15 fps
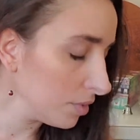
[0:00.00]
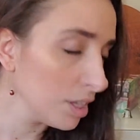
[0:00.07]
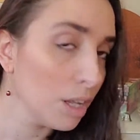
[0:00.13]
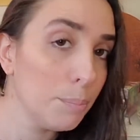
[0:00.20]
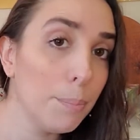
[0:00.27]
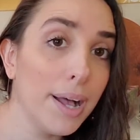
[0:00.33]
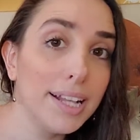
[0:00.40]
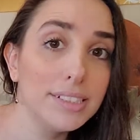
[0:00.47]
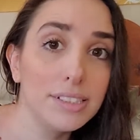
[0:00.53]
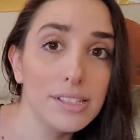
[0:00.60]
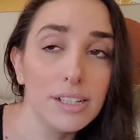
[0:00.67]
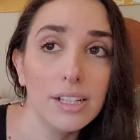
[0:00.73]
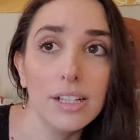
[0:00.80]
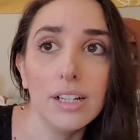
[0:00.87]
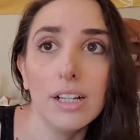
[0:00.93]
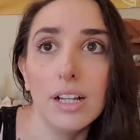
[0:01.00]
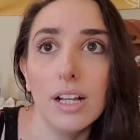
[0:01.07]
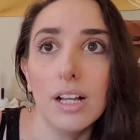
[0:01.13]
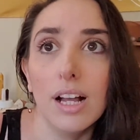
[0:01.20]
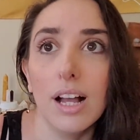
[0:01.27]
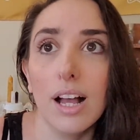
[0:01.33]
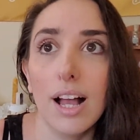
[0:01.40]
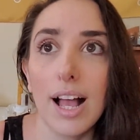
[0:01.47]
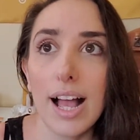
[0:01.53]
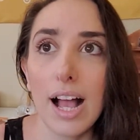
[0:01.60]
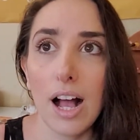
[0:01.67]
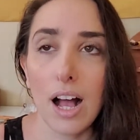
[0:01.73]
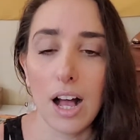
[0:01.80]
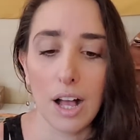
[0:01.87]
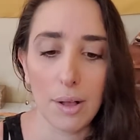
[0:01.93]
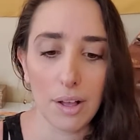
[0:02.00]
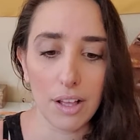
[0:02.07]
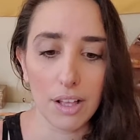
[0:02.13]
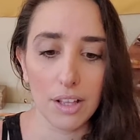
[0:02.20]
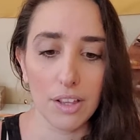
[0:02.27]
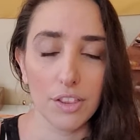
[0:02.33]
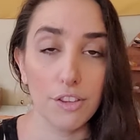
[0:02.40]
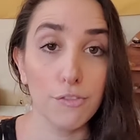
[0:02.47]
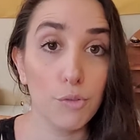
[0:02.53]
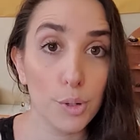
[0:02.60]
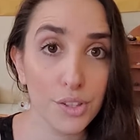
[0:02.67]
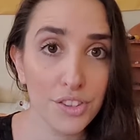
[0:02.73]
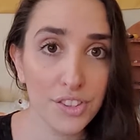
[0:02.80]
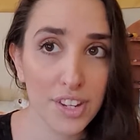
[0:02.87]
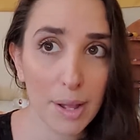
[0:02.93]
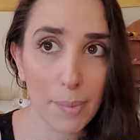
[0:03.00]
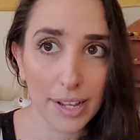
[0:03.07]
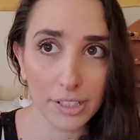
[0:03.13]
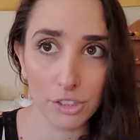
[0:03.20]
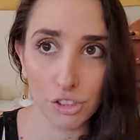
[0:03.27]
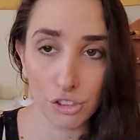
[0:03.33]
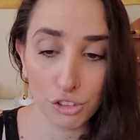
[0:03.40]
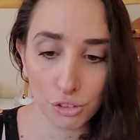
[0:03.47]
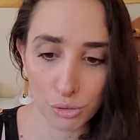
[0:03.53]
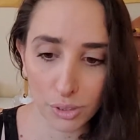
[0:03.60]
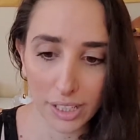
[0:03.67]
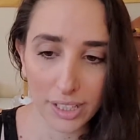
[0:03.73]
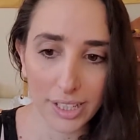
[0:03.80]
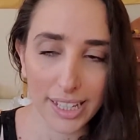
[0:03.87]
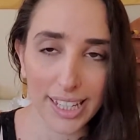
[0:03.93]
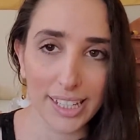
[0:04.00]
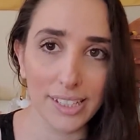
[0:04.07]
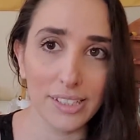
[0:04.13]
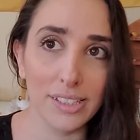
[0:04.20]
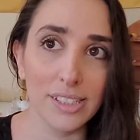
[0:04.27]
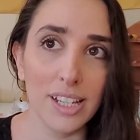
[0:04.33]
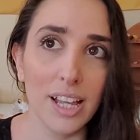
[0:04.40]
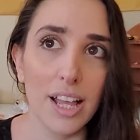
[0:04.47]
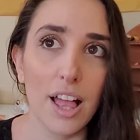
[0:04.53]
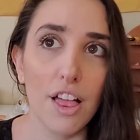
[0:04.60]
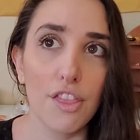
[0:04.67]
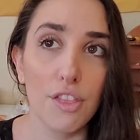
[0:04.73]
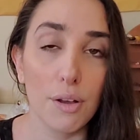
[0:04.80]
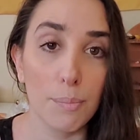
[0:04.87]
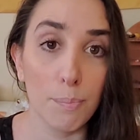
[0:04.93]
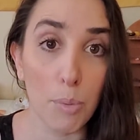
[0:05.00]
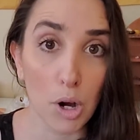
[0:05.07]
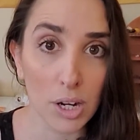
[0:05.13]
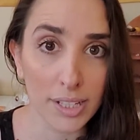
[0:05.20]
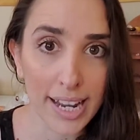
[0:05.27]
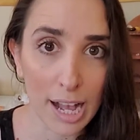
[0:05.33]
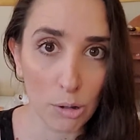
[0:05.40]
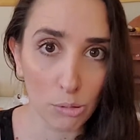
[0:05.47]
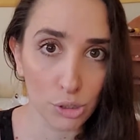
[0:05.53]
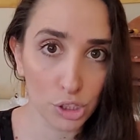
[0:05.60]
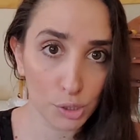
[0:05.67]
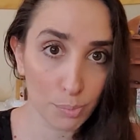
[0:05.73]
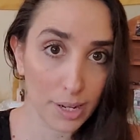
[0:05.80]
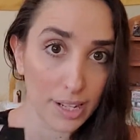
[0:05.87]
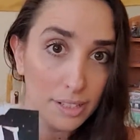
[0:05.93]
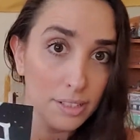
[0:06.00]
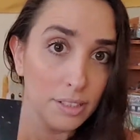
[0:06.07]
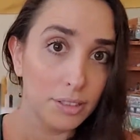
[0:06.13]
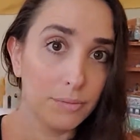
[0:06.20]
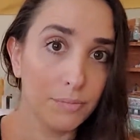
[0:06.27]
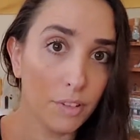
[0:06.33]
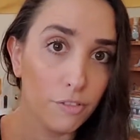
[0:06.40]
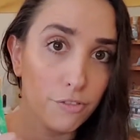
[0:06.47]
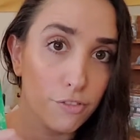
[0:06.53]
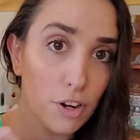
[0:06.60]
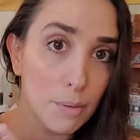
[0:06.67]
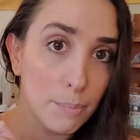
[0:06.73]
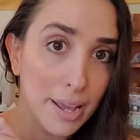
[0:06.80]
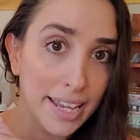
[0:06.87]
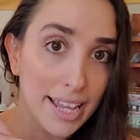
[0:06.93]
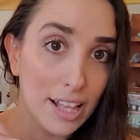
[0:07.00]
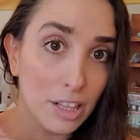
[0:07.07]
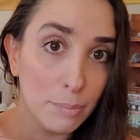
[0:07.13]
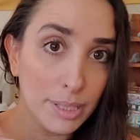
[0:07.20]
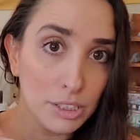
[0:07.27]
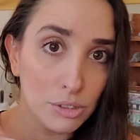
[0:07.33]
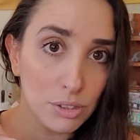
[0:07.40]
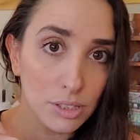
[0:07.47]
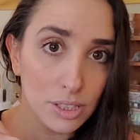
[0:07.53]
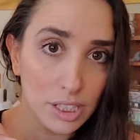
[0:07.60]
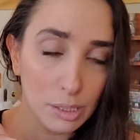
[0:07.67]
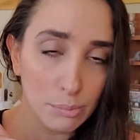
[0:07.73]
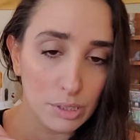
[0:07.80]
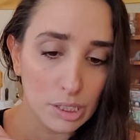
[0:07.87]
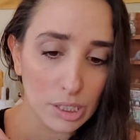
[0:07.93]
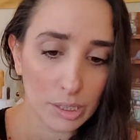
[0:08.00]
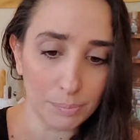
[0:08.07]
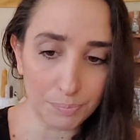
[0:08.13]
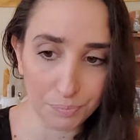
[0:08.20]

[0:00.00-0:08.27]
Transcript: But the 4th step I do is the barn owl spread from my Elementals ebook,